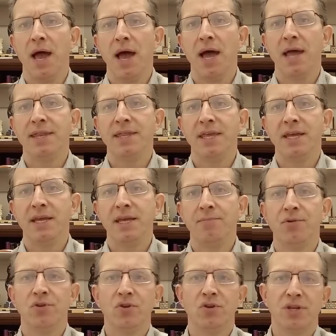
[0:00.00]
and
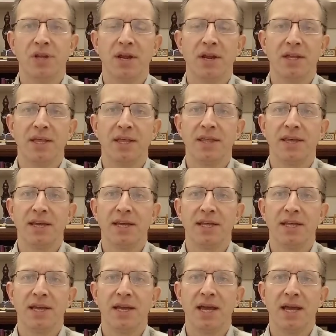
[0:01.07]
they produced they